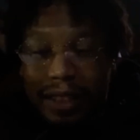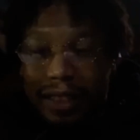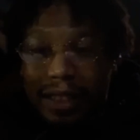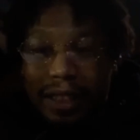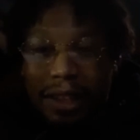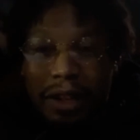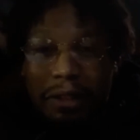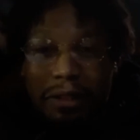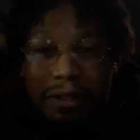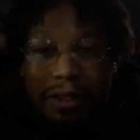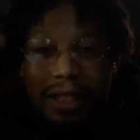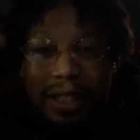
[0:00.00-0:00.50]

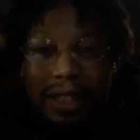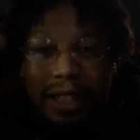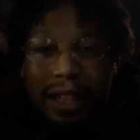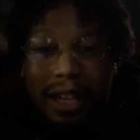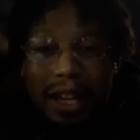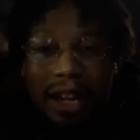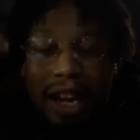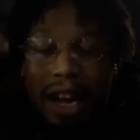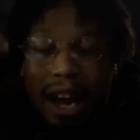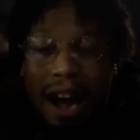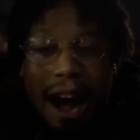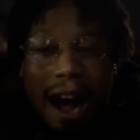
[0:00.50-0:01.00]
Seriously.
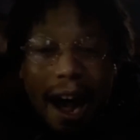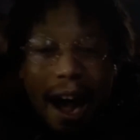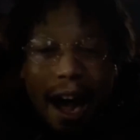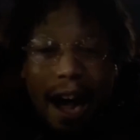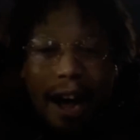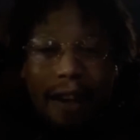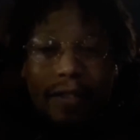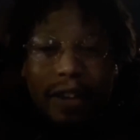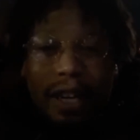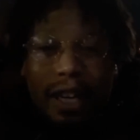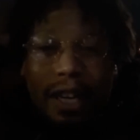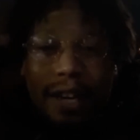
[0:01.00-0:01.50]
I
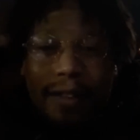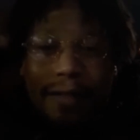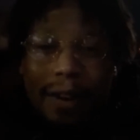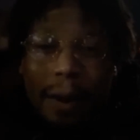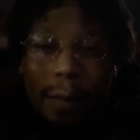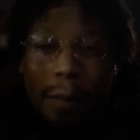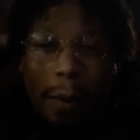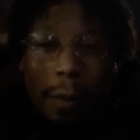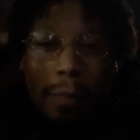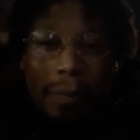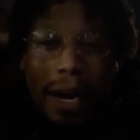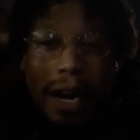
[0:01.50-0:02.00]
haven't give
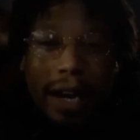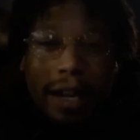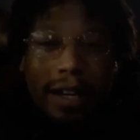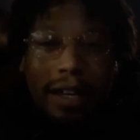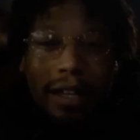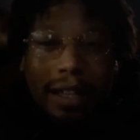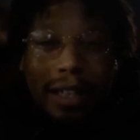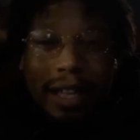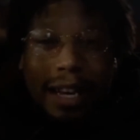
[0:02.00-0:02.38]
up a banker